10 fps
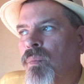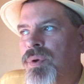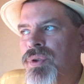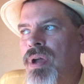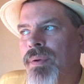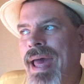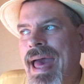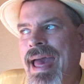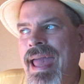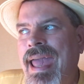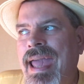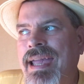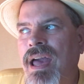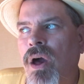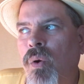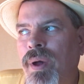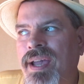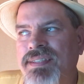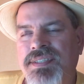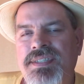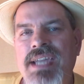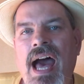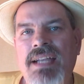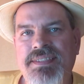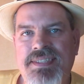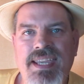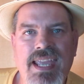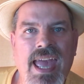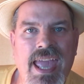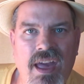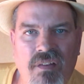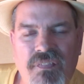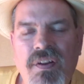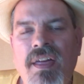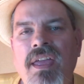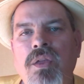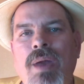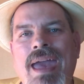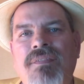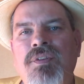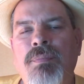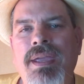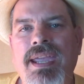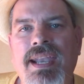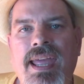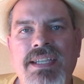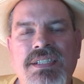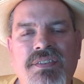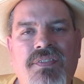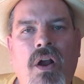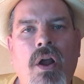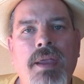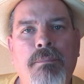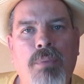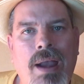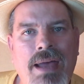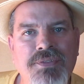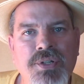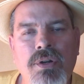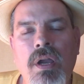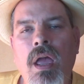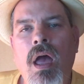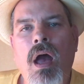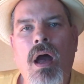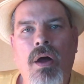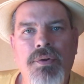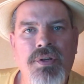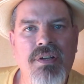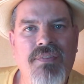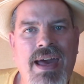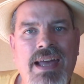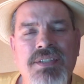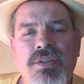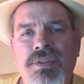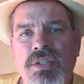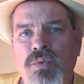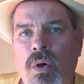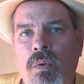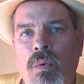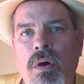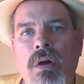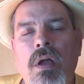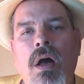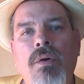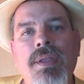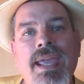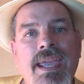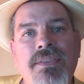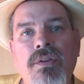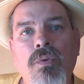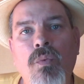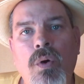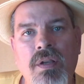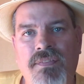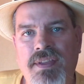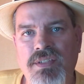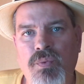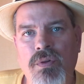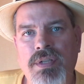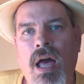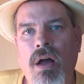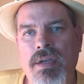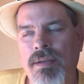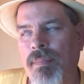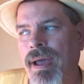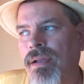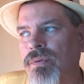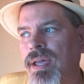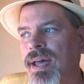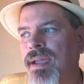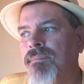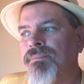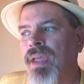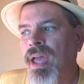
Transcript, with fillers: When you go to iHackOS.cf, you have to be in a Safari browser on your device or this won't work on either one of these we're talking about, okay?